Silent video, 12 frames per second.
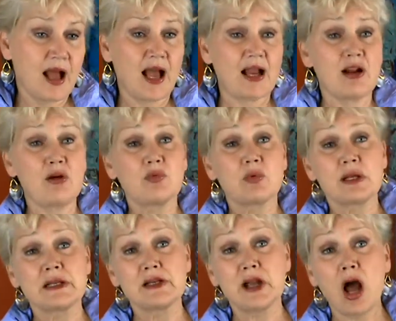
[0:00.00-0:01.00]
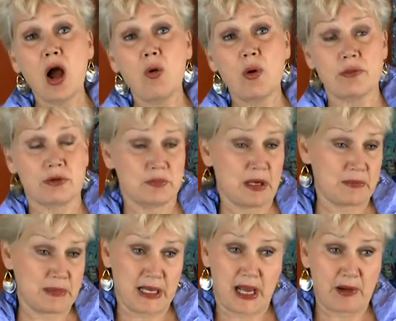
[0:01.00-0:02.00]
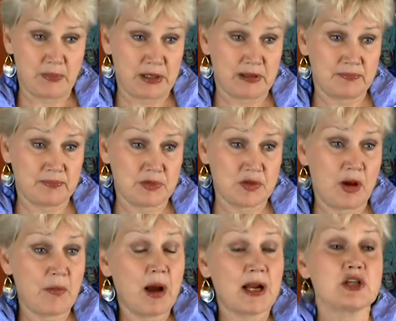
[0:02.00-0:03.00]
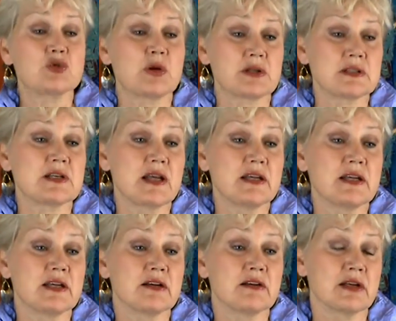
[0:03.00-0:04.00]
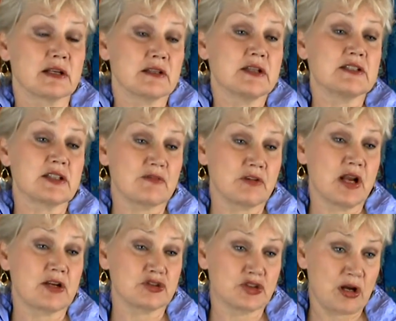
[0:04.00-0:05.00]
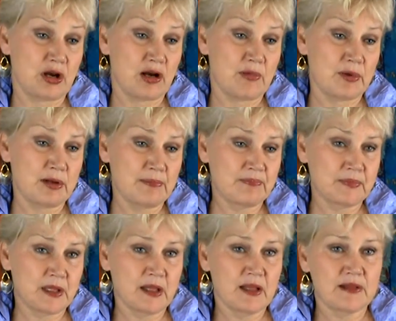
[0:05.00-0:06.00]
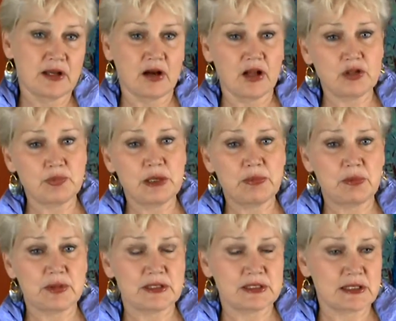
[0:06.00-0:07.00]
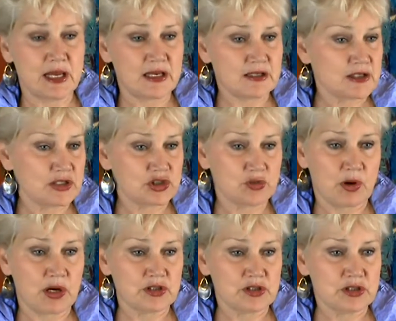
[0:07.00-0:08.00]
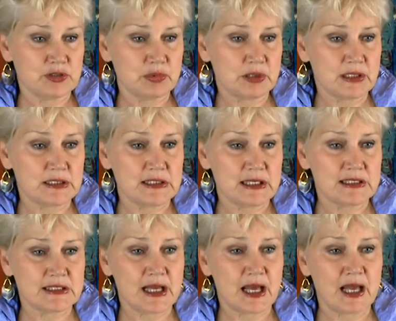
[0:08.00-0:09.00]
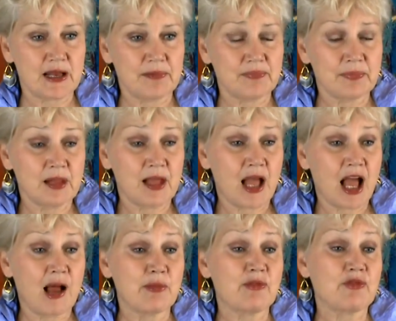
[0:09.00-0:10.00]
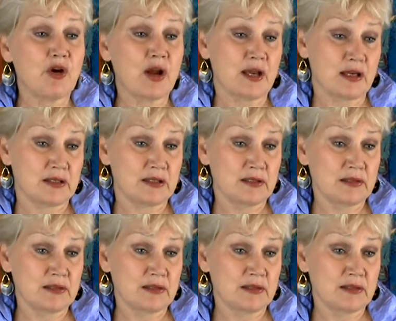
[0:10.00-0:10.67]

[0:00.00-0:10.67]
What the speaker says: I don't really know what would make me happy, so I might as well stay here. At least I've got a job. There are other people that stay in situations because they say, I'm afraid.